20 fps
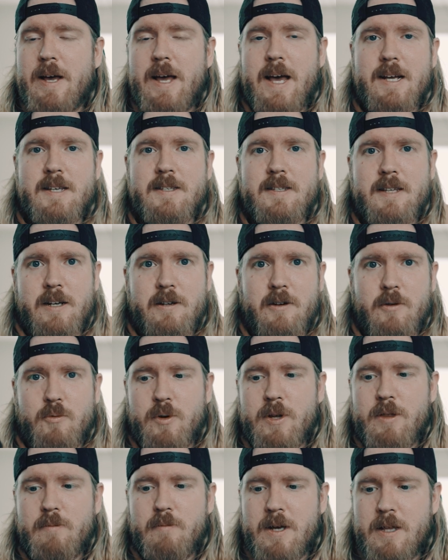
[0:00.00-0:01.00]
extender
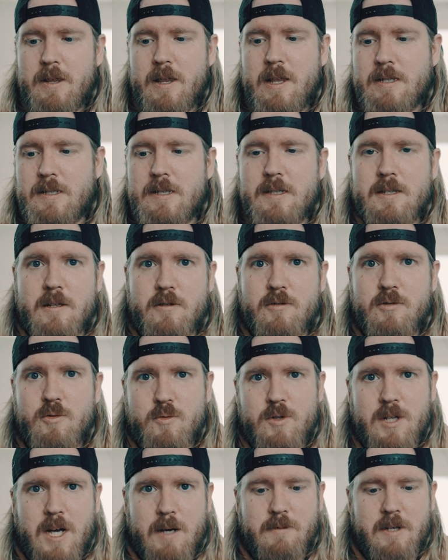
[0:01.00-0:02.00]
with me. This is a
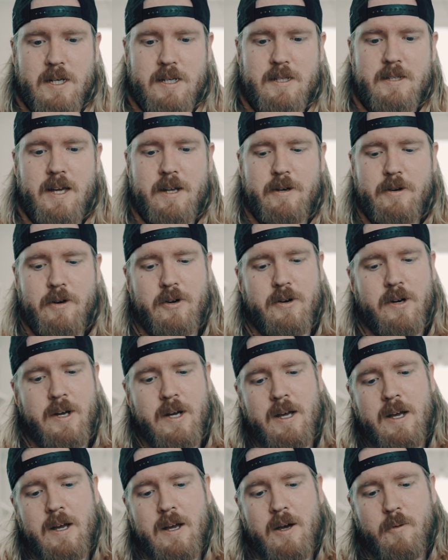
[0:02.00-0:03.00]
2x extender.
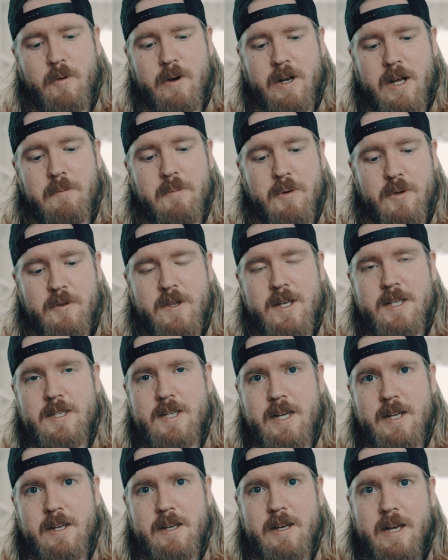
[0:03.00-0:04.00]
When I put this
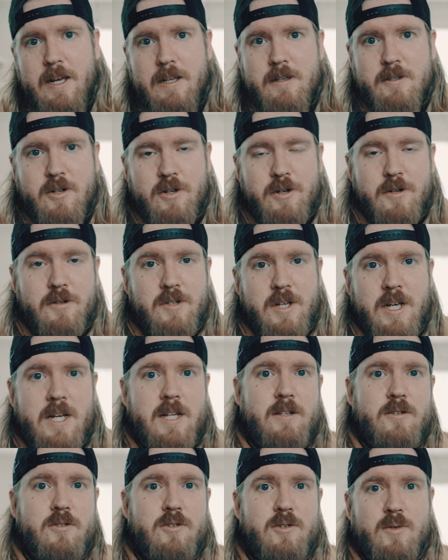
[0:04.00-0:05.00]
in, it turns
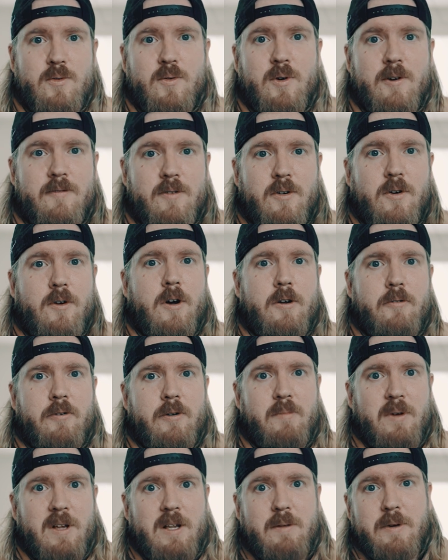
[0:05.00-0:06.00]
into a
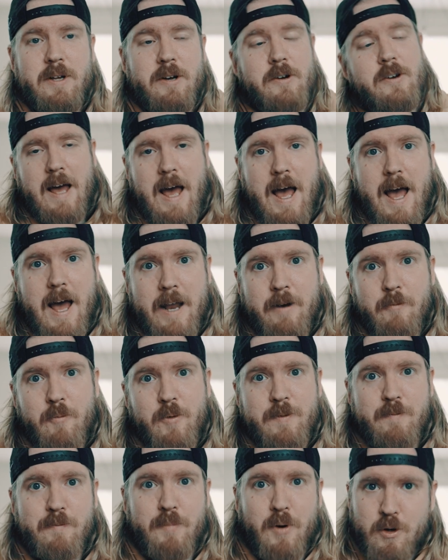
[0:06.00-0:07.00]
400mm. And
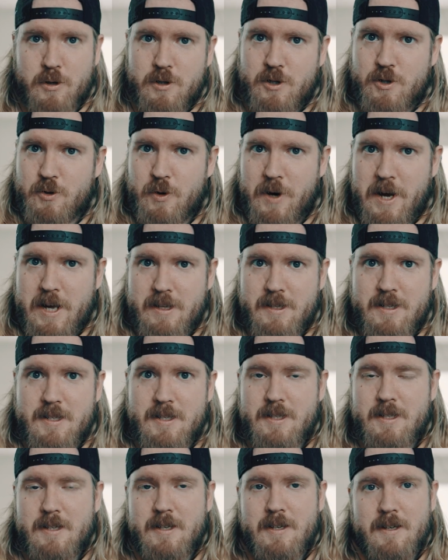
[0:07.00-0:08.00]
with
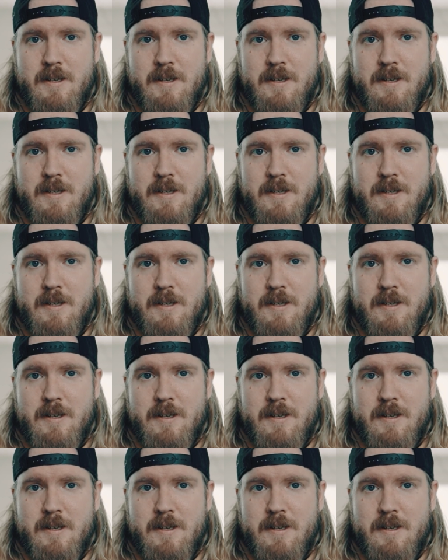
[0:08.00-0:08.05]
portraits